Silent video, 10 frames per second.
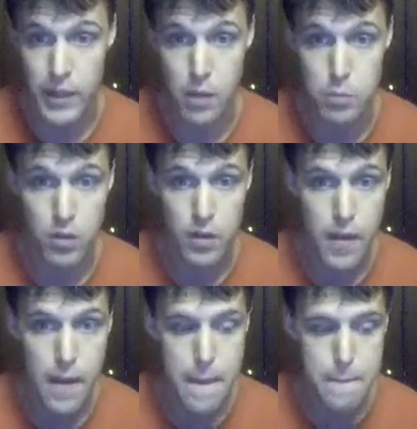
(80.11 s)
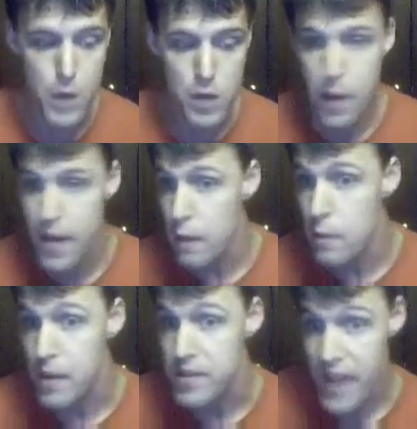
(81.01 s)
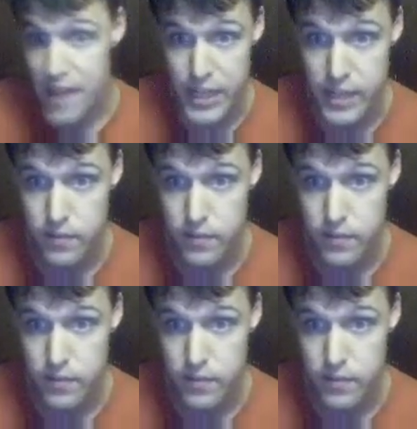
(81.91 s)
number, multiply that one by 7.